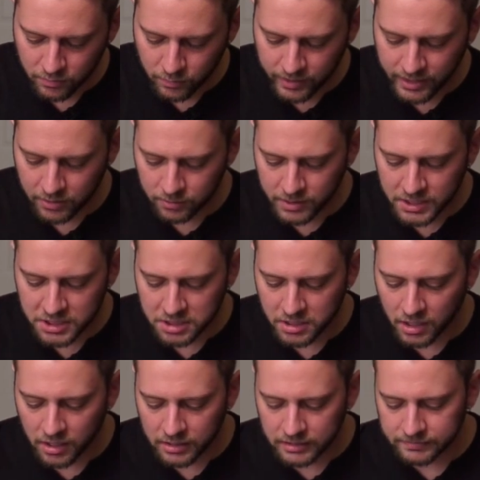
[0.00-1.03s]
We hit
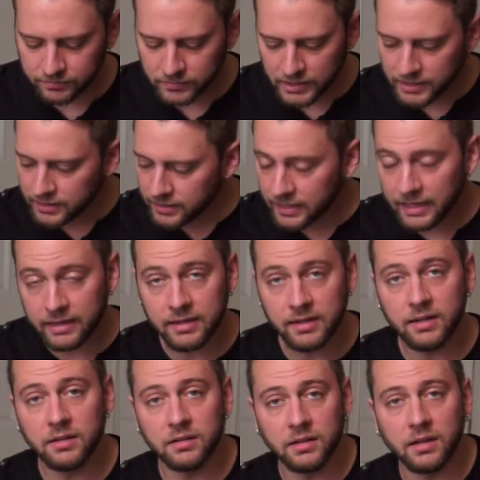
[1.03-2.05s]
restart and
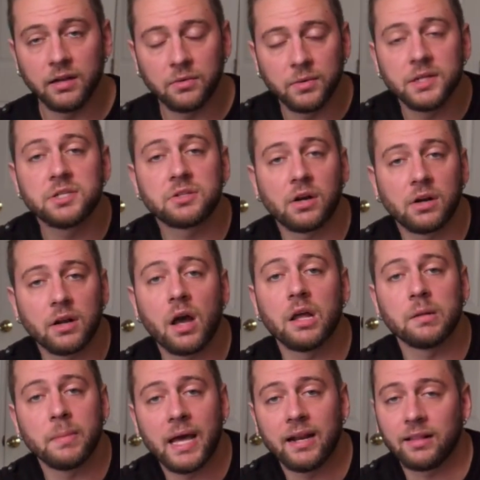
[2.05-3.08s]
it'll restart
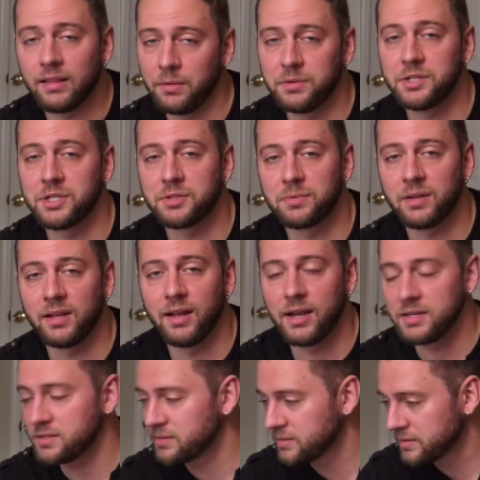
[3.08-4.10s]
automatically, which is really
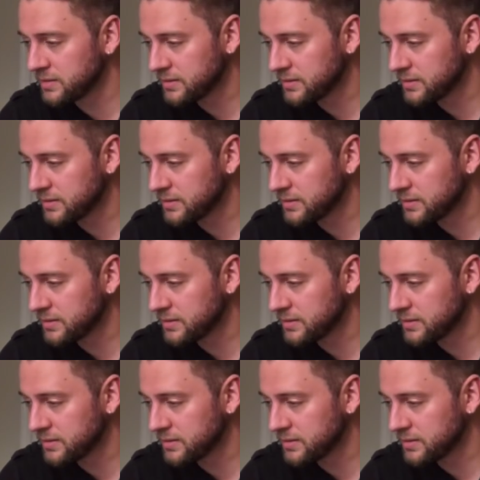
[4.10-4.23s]
nice.